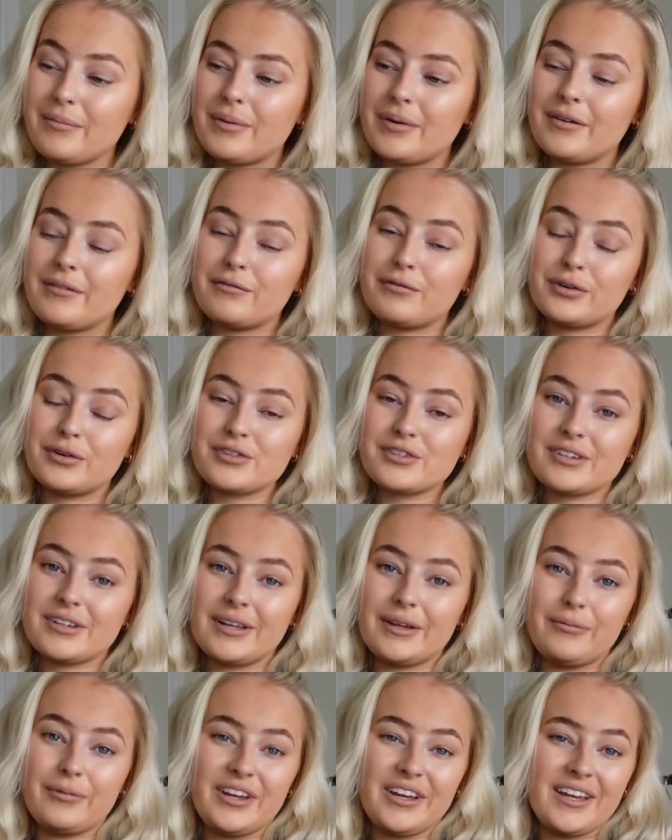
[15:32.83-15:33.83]
but
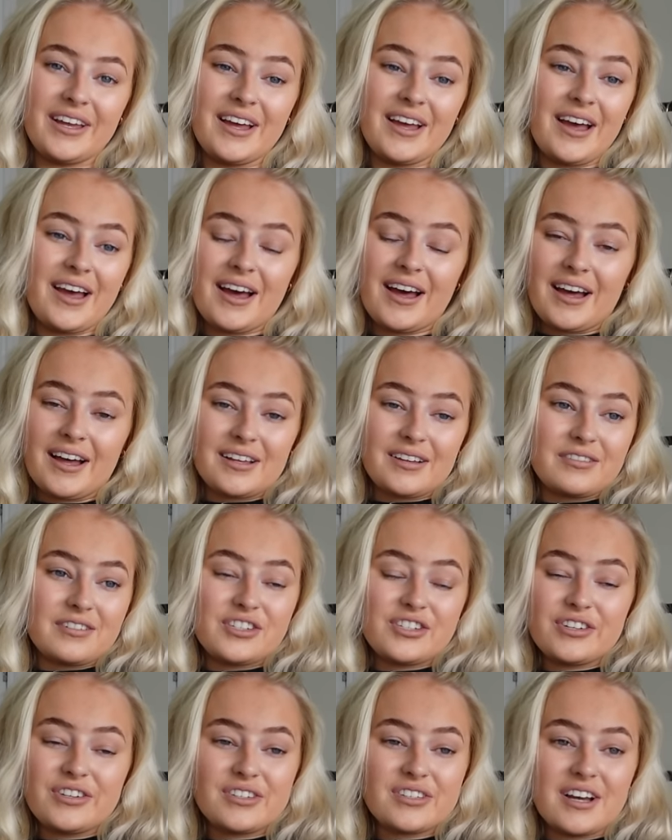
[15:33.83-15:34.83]
unfortunately we have
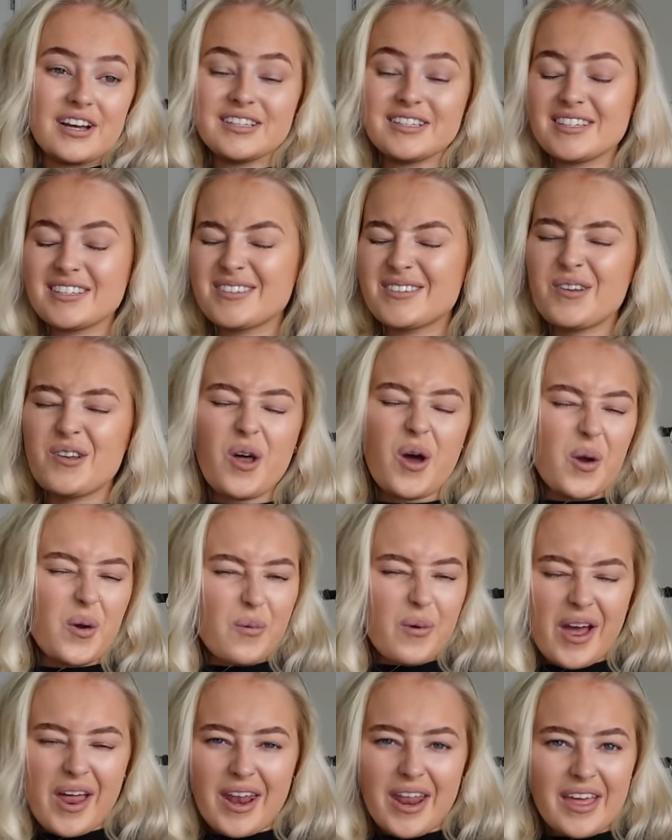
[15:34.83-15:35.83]
shoe sizes are
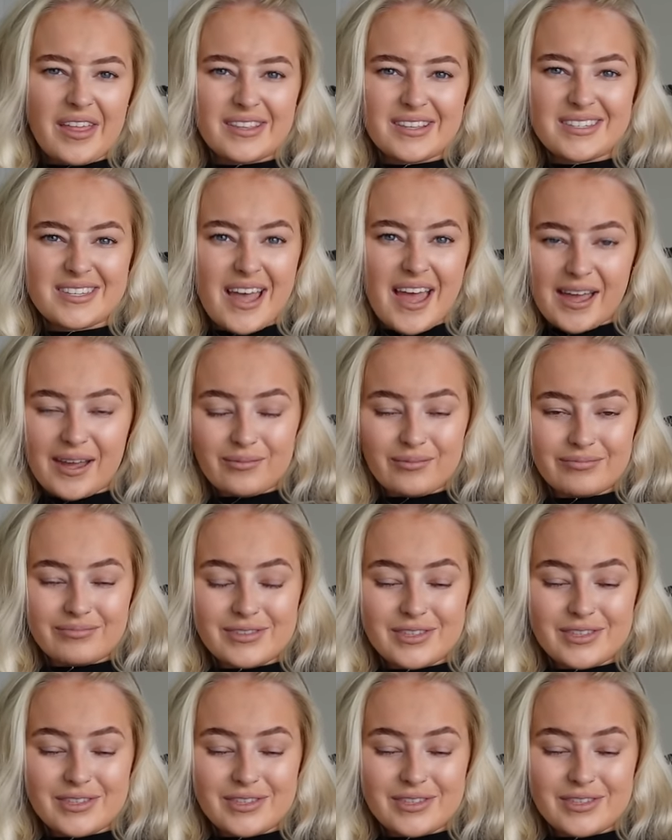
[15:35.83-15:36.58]
nowhere near the same,